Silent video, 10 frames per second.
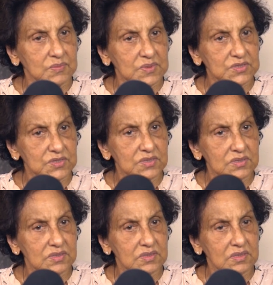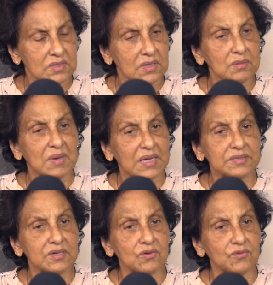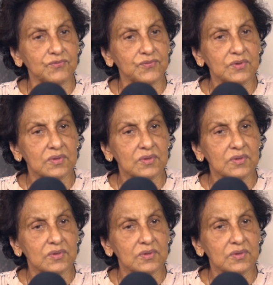was a mother of